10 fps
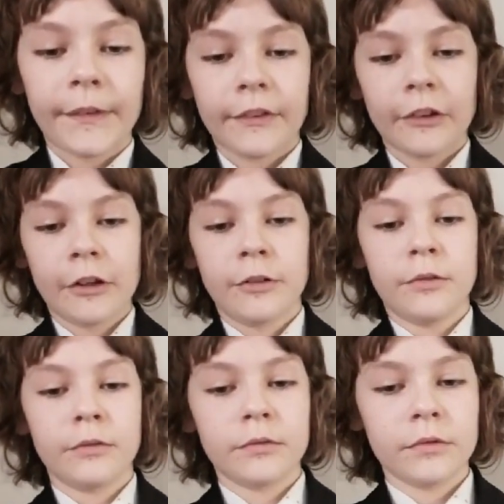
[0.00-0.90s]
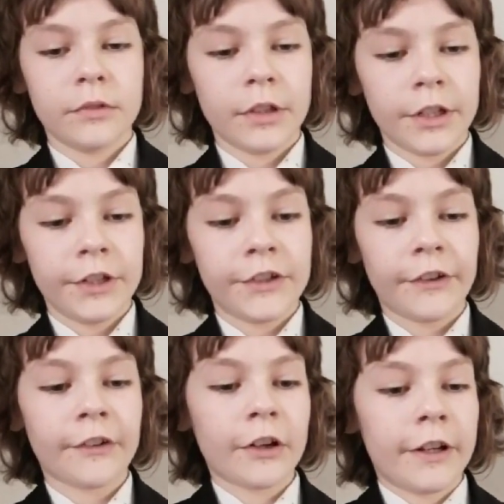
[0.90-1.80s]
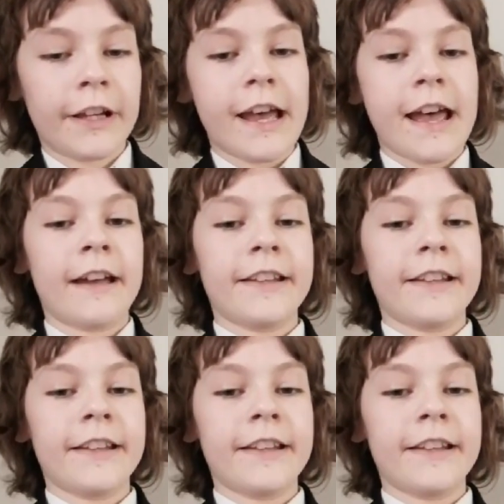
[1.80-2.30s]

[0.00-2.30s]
So you just gotta,